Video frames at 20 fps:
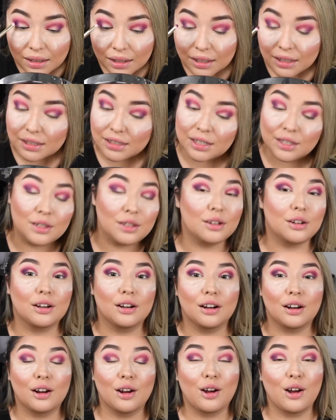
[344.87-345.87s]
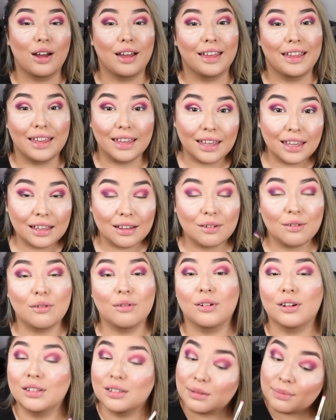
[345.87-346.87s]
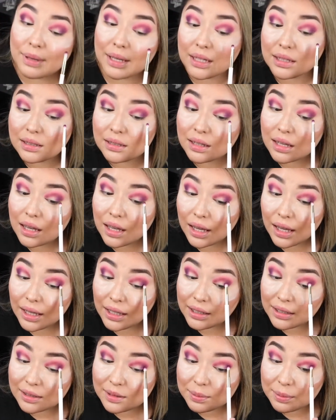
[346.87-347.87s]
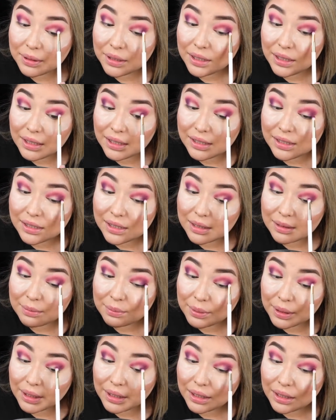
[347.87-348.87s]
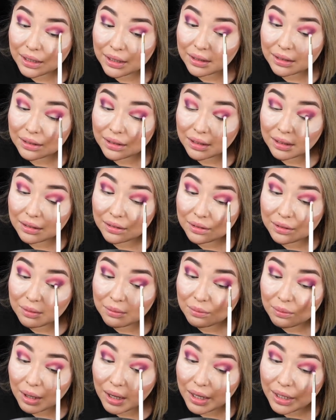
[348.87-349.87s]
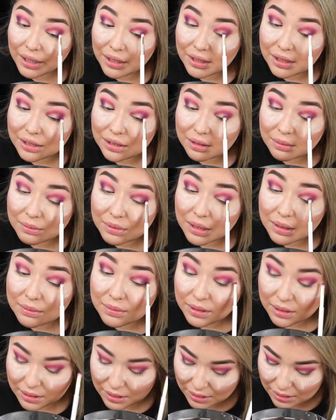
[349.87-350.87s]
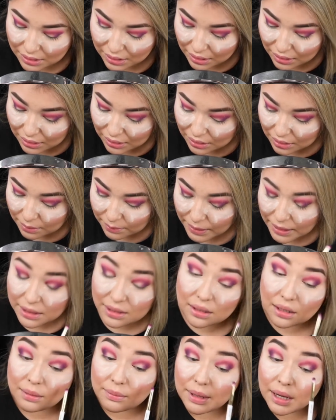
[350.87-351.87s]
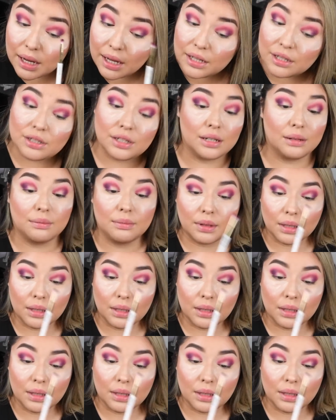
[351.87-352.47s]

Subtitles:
It's either a hit or it's a miss. And it's pretty easy, but I don't know why, just sometimes it does not look the best on my eye shape.